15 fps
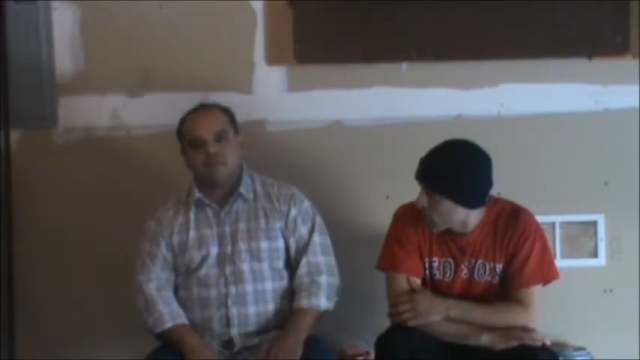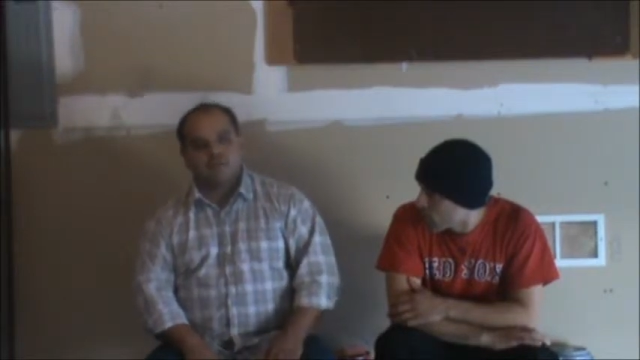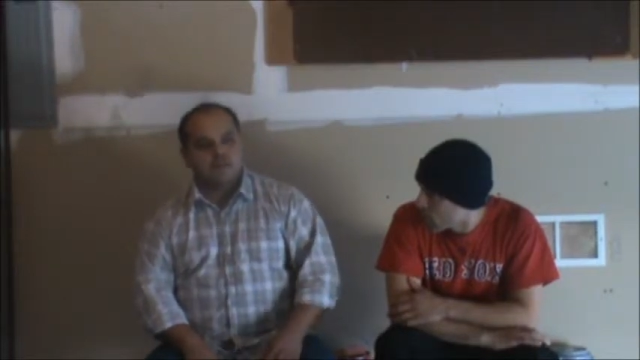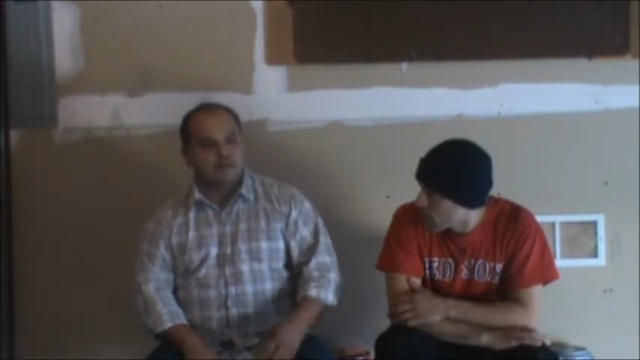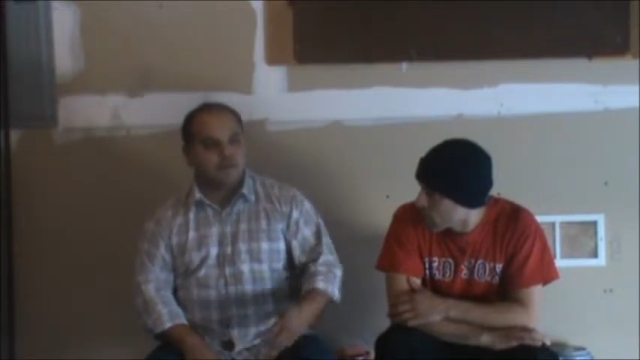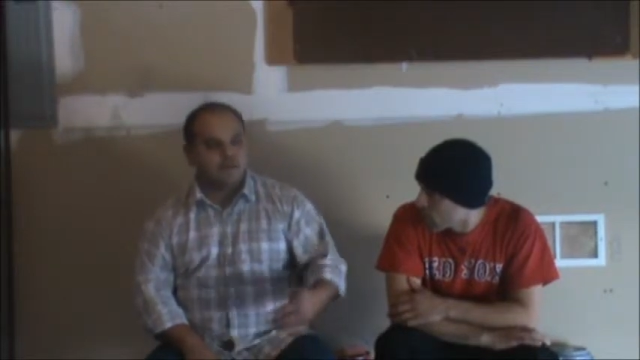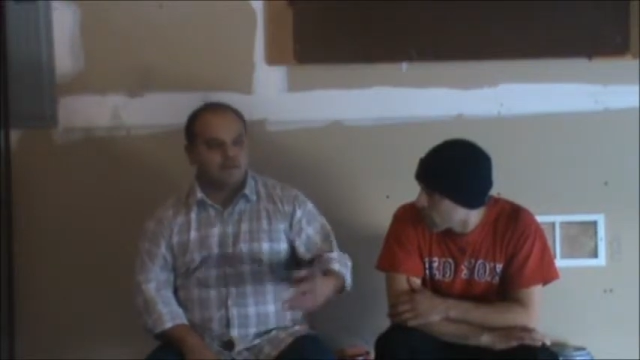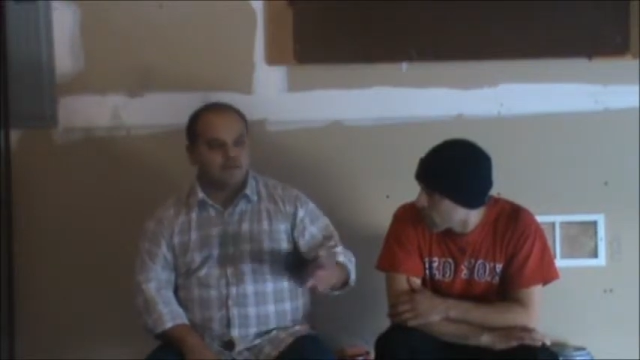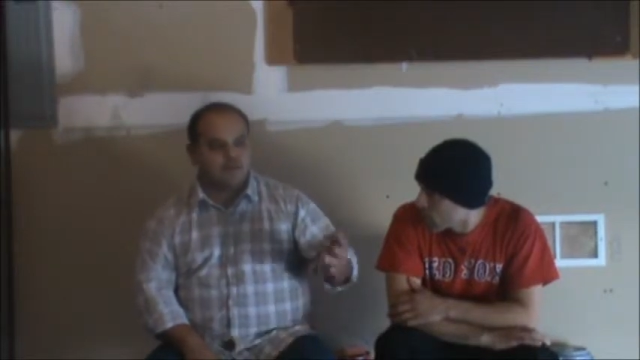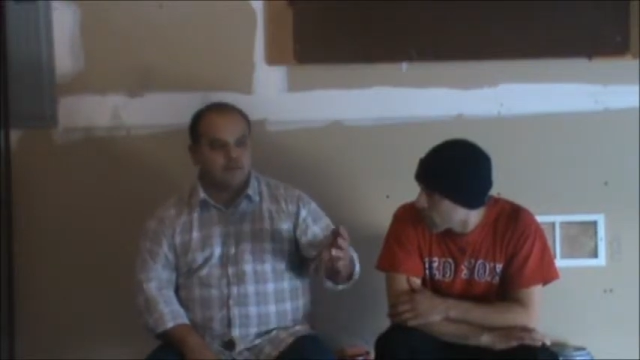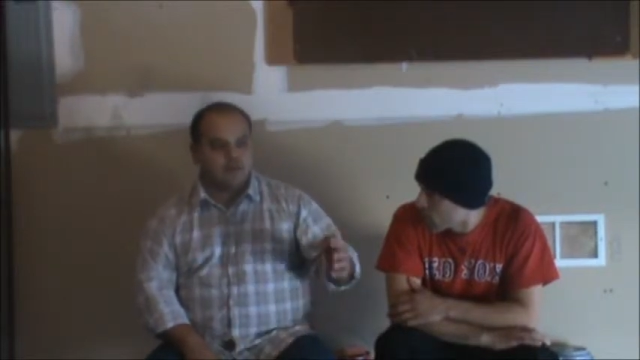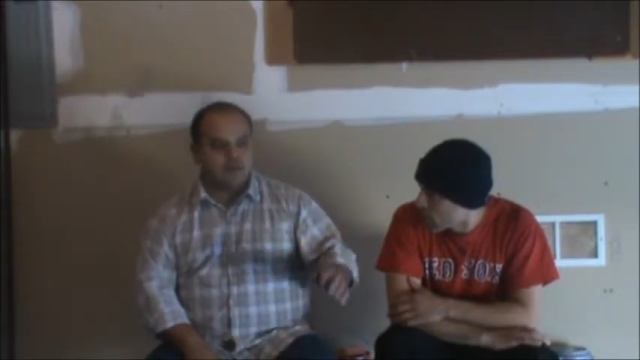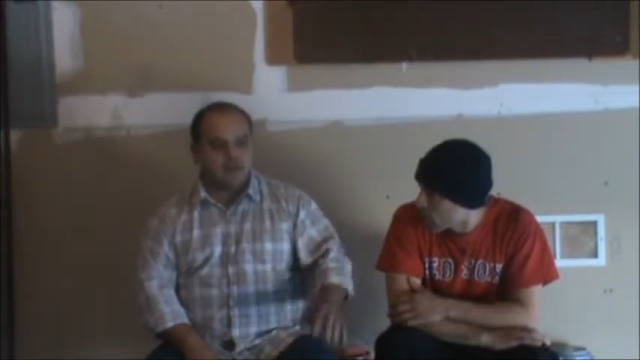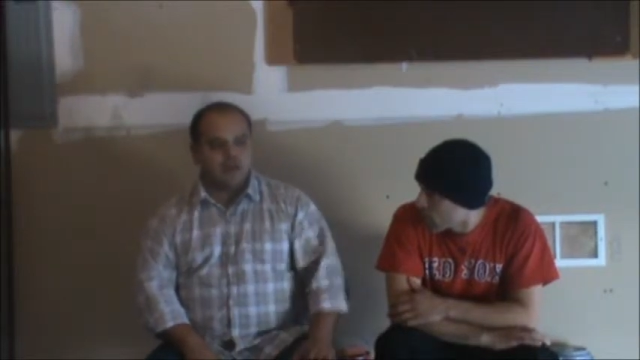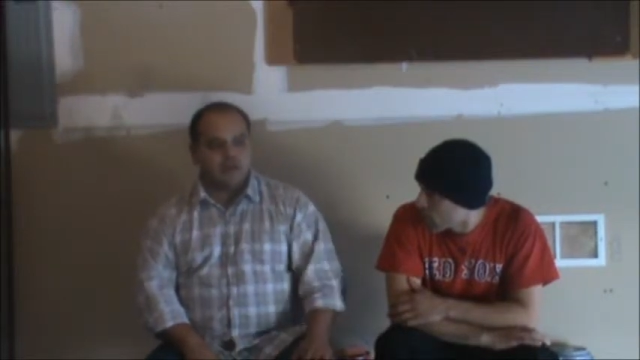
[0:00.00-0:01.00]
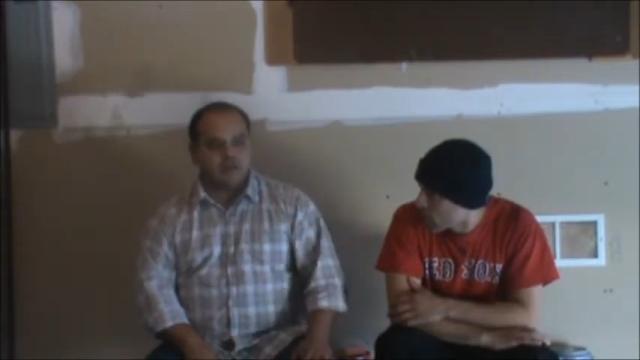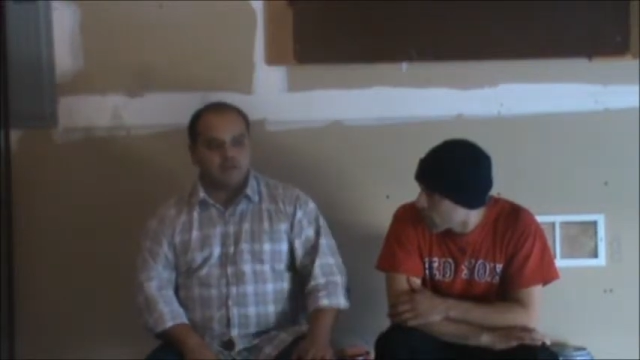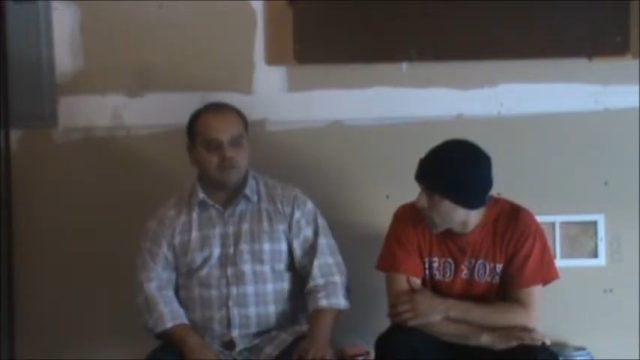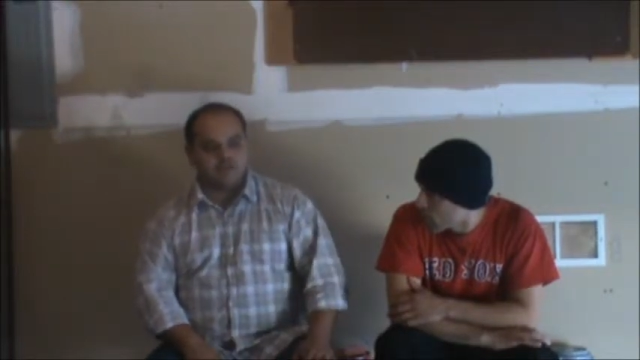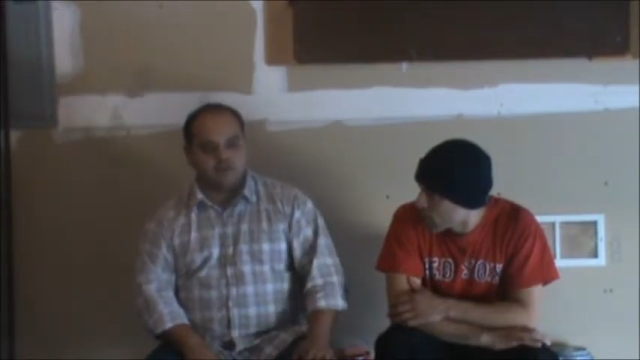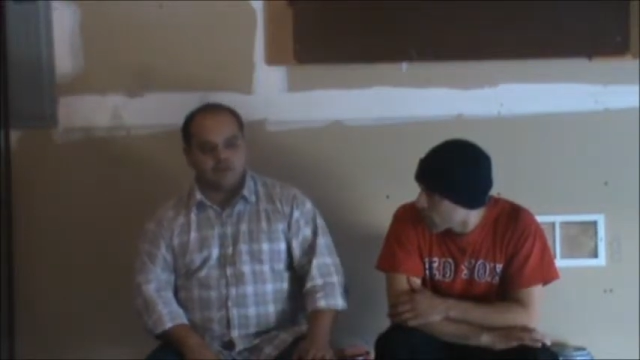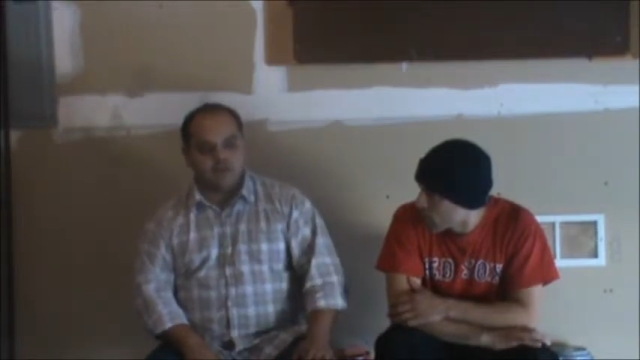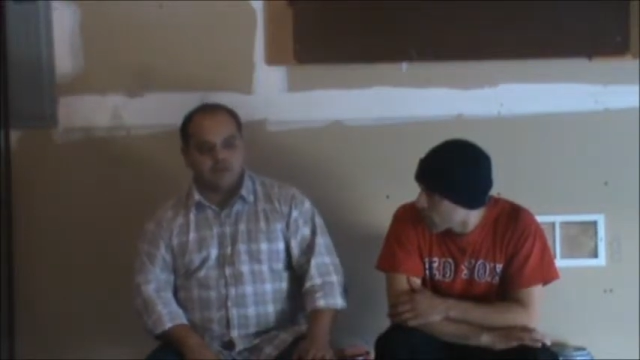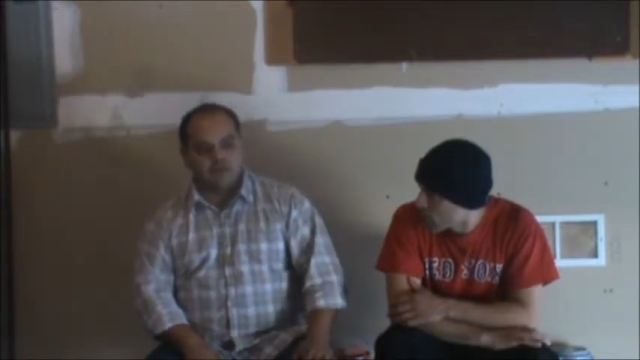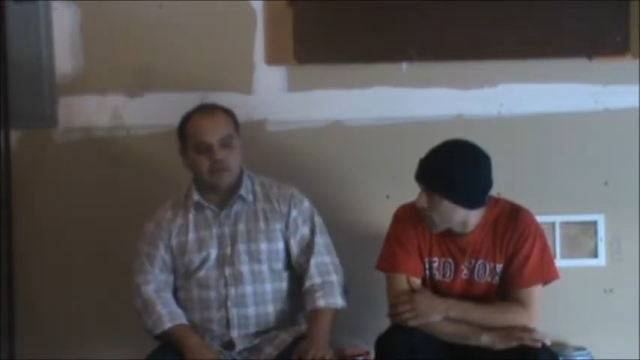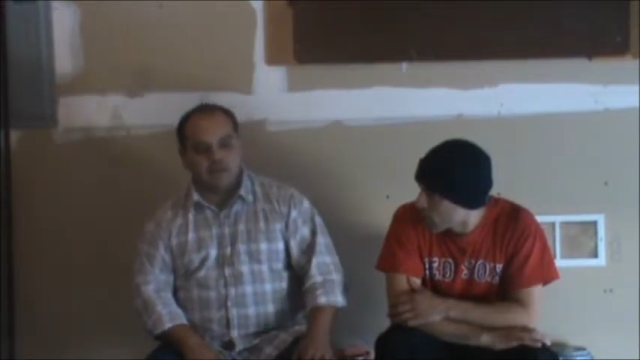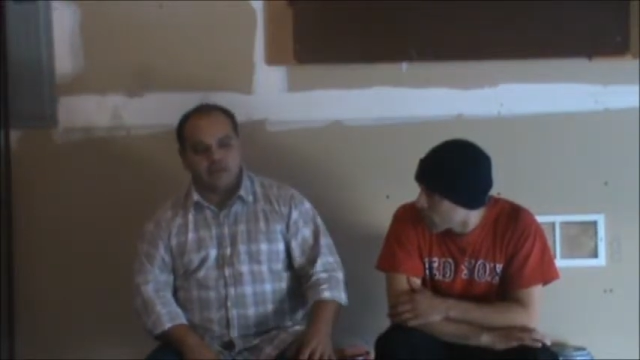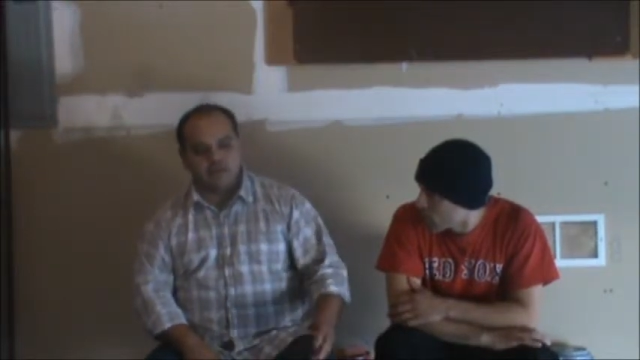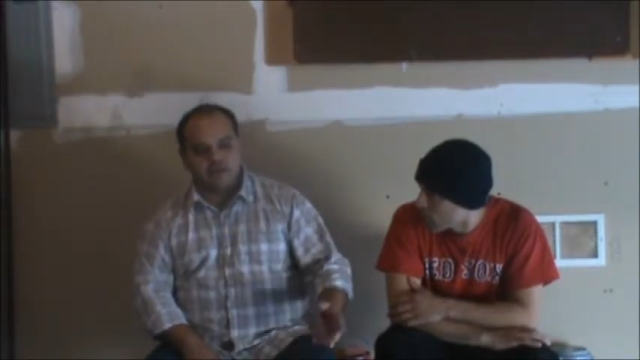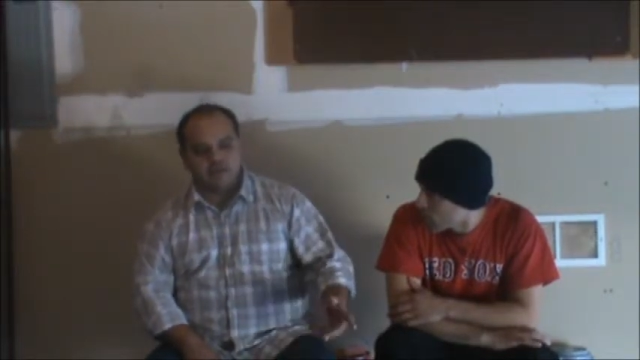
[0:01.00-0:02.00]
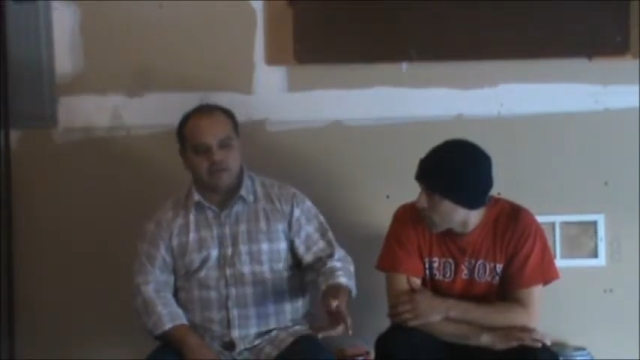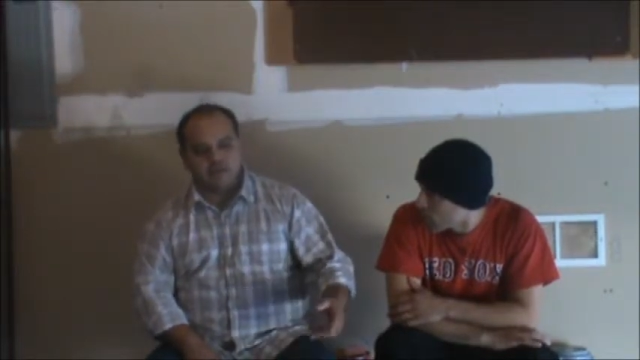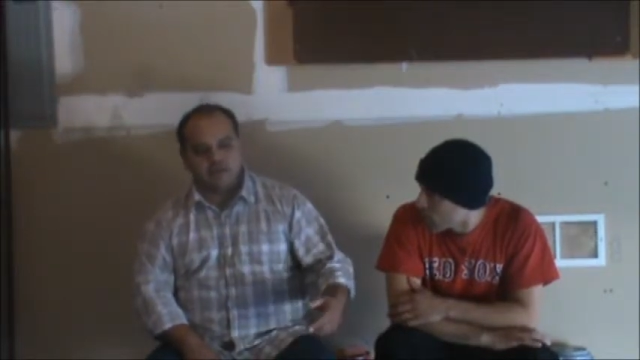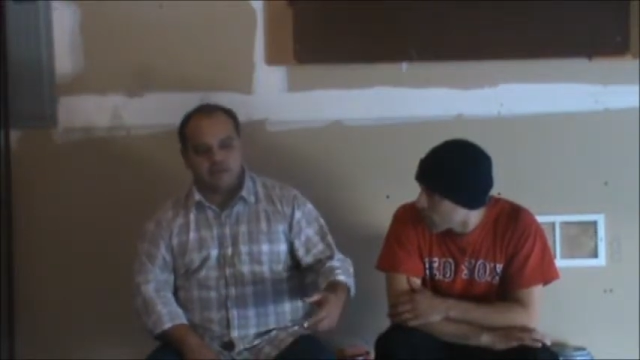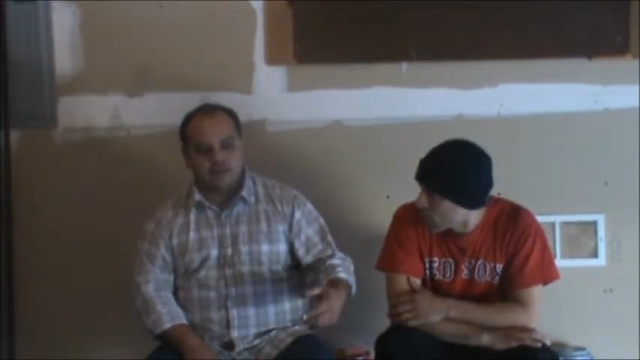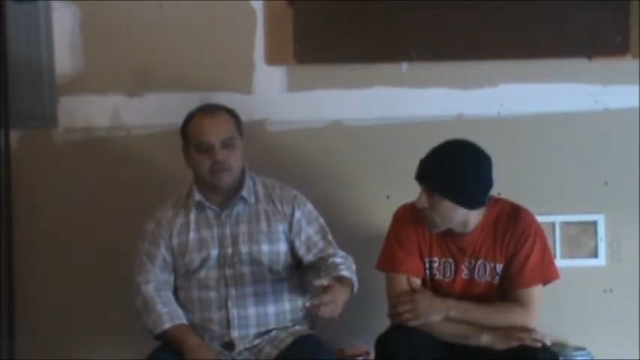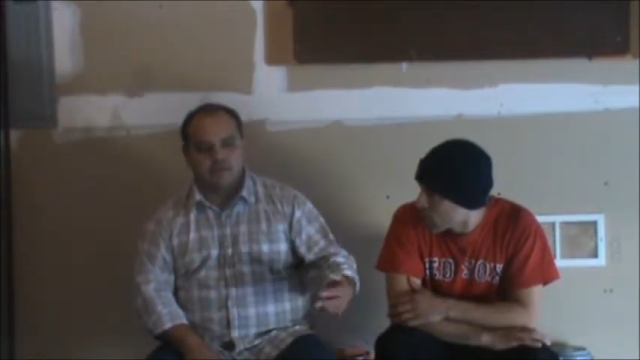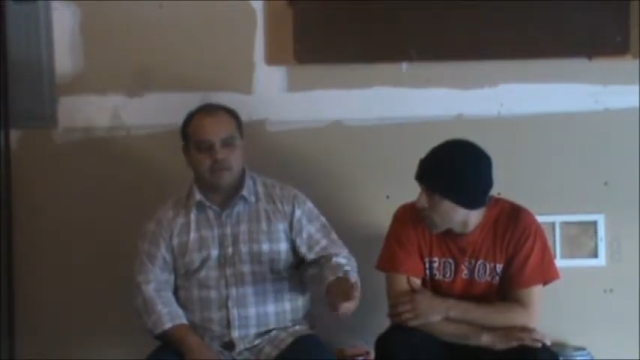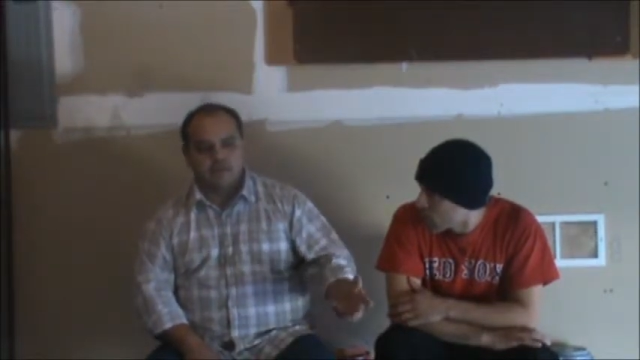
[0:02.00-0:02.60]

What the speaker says: The other 3 guys were, I think, Gibson,